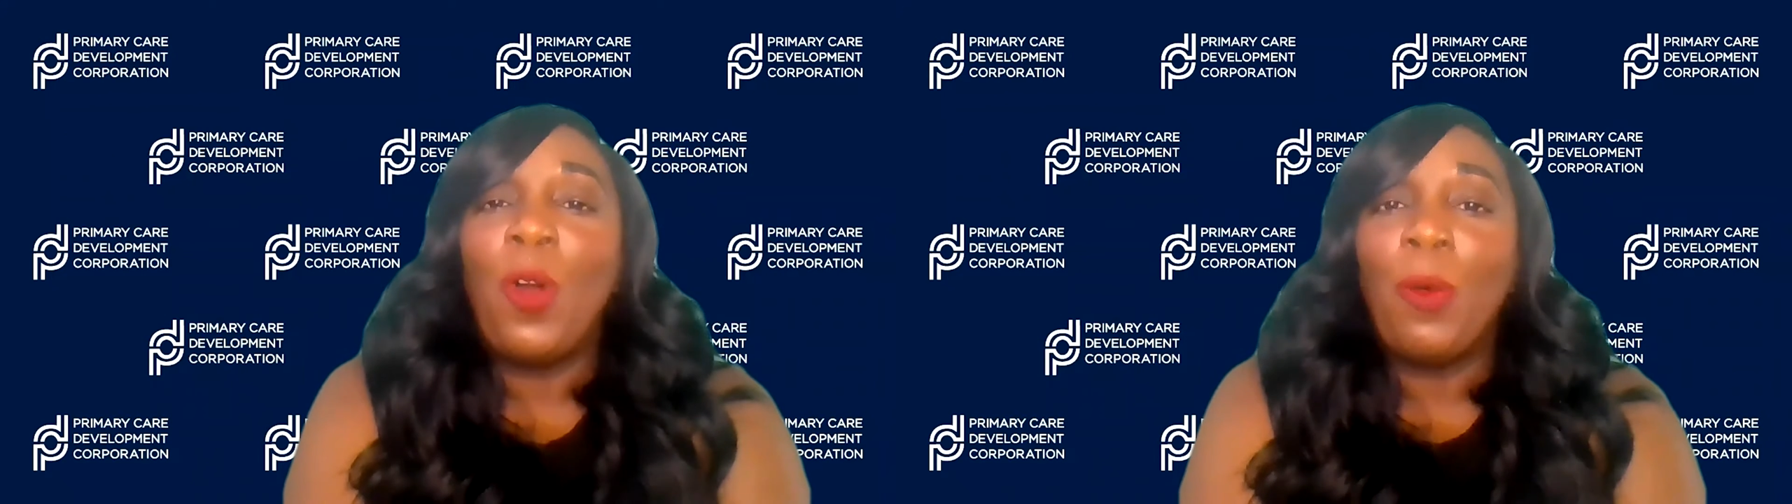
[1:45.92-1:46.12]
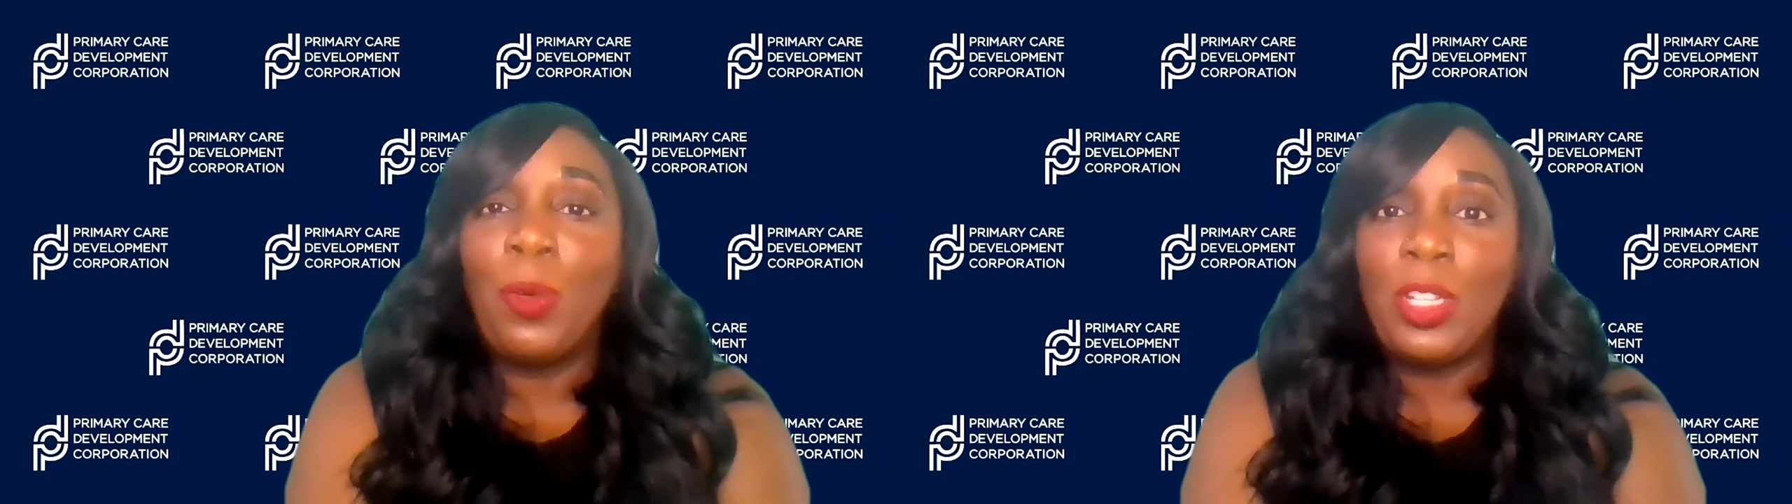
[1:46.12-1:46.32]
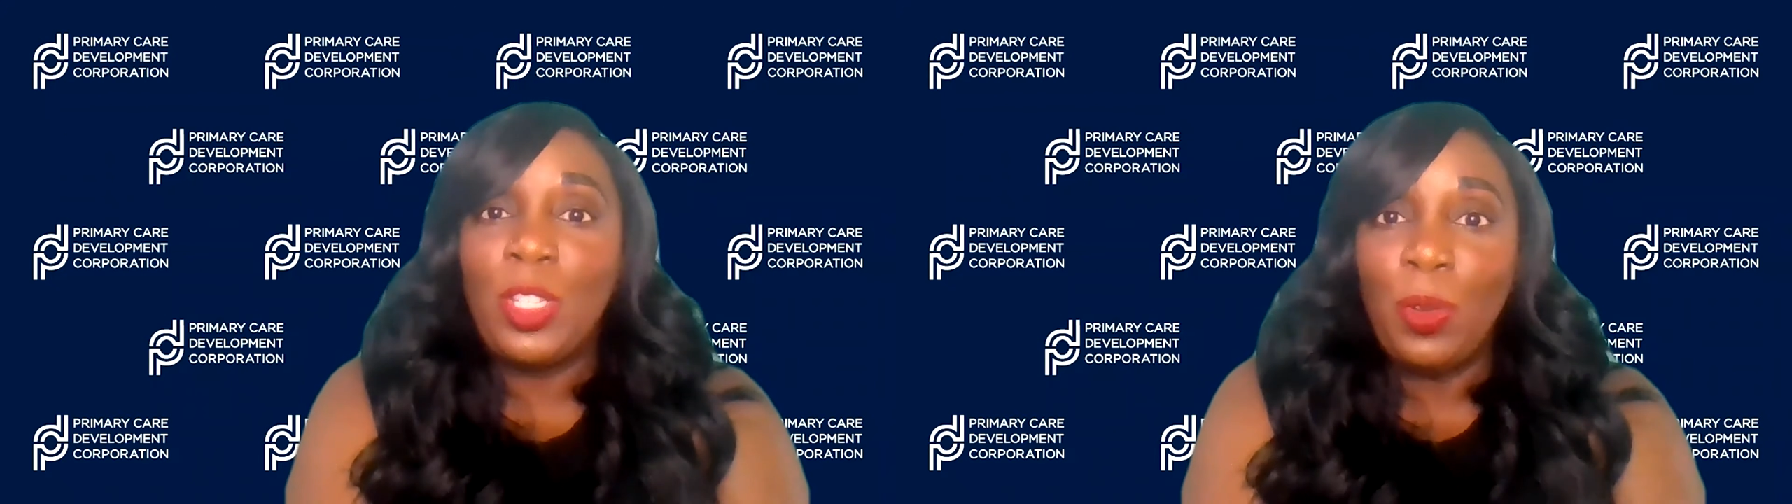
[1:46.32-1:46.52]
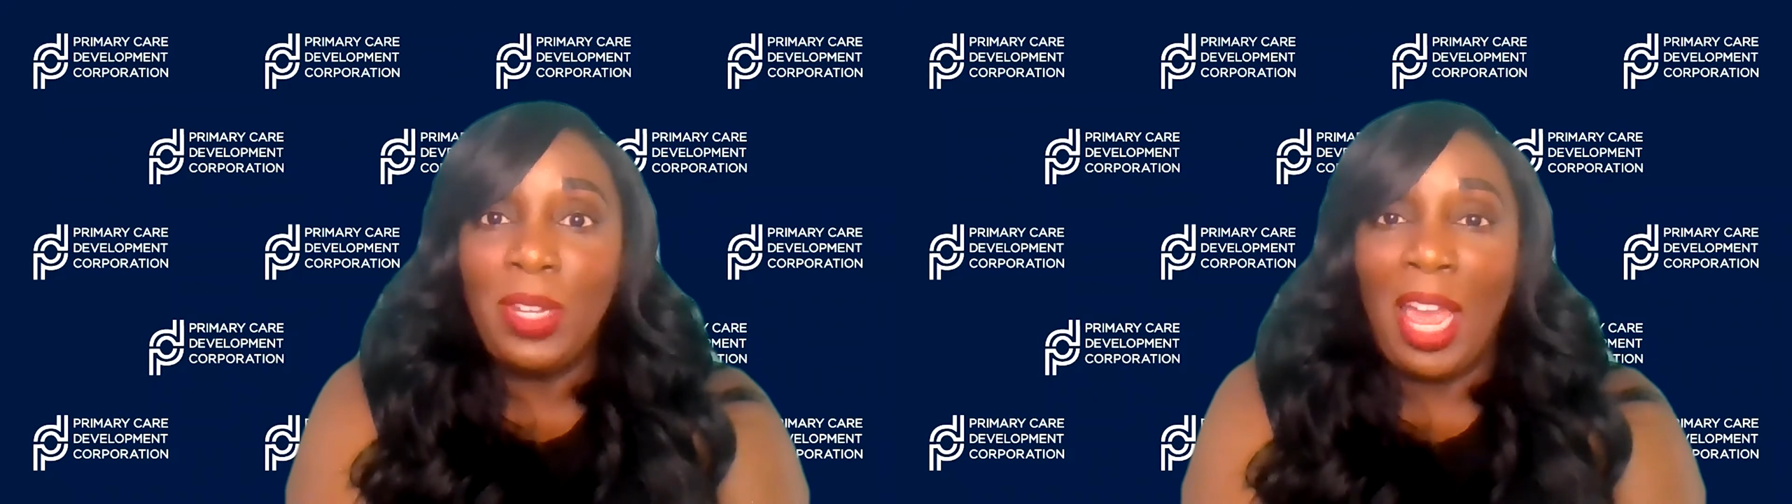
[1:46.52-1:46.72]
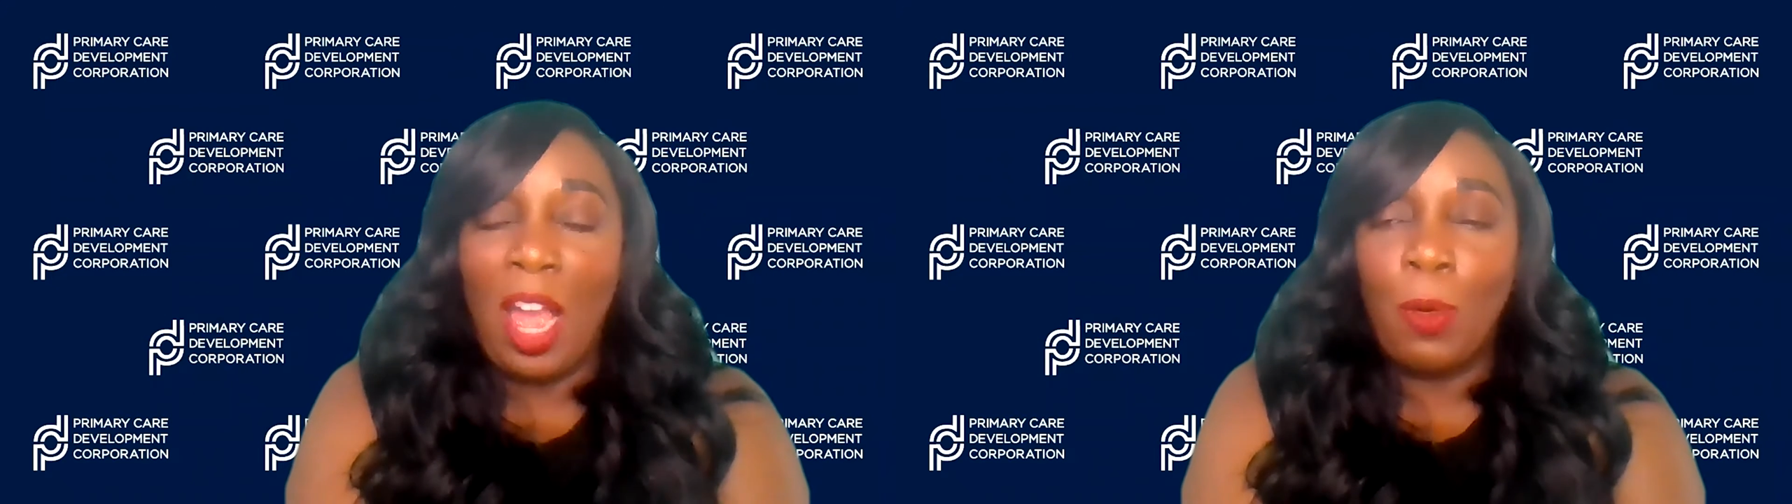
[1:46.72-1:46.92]
What we would do
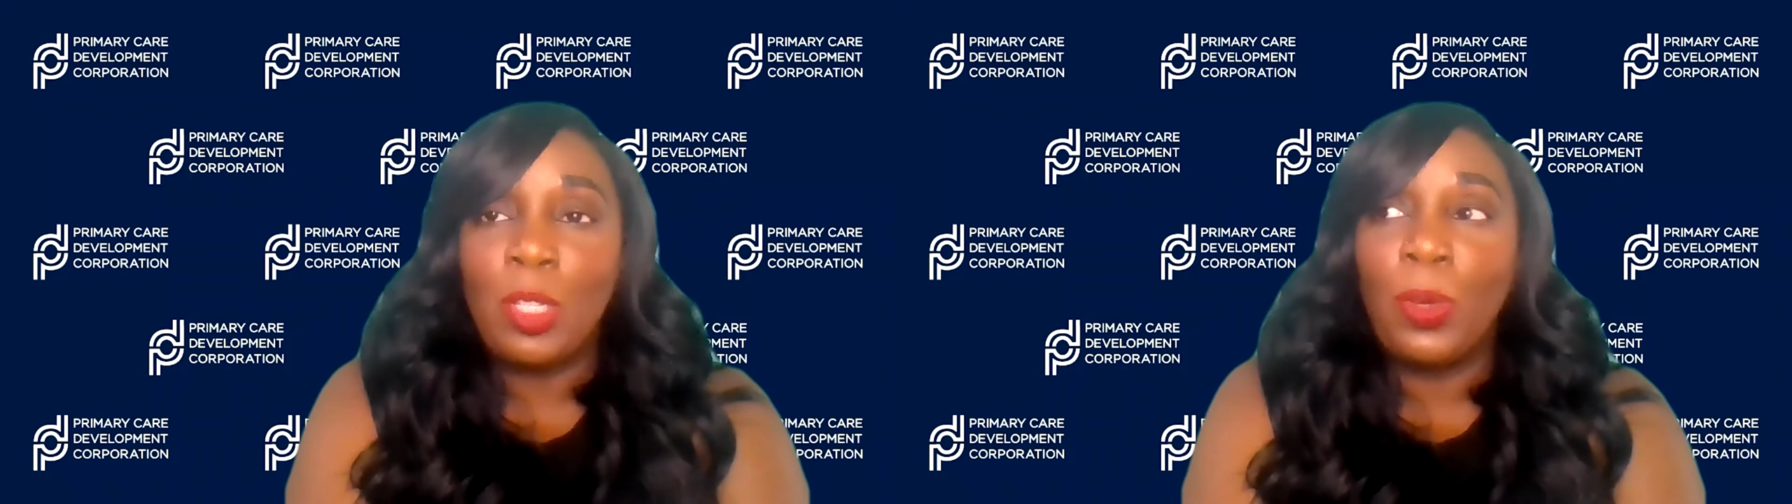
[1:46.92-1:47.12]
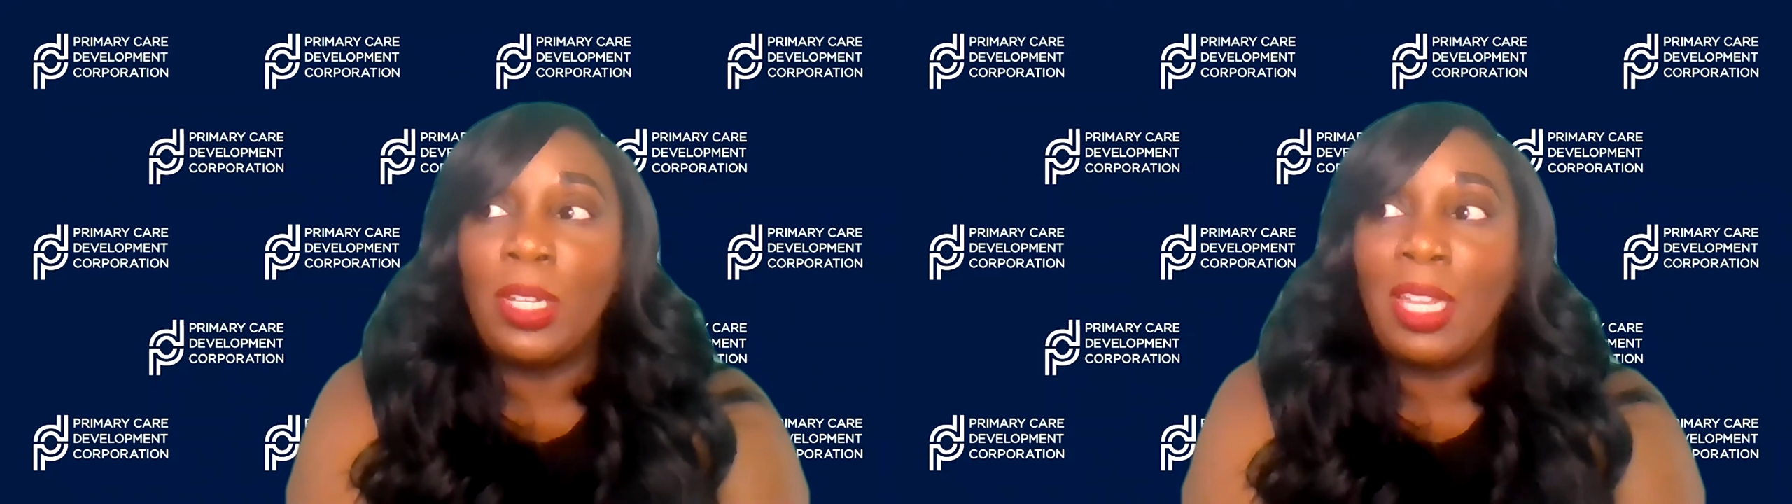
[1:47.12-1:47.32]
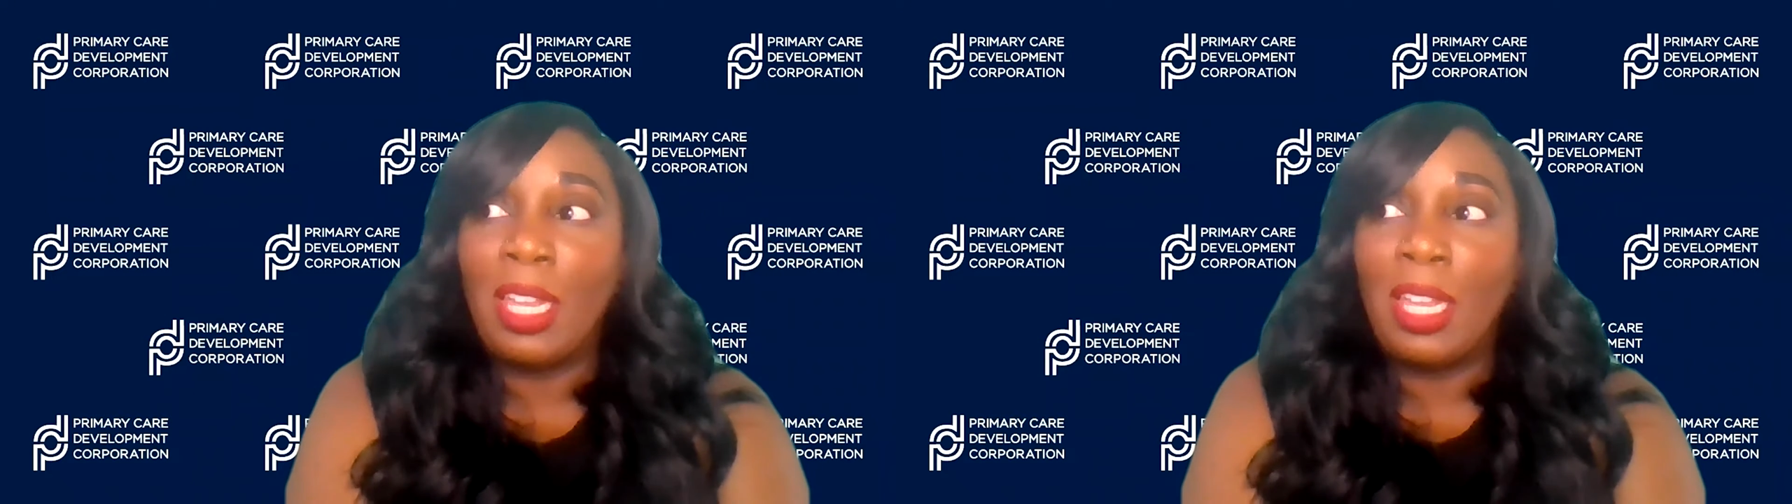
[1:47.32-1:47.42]
now is we would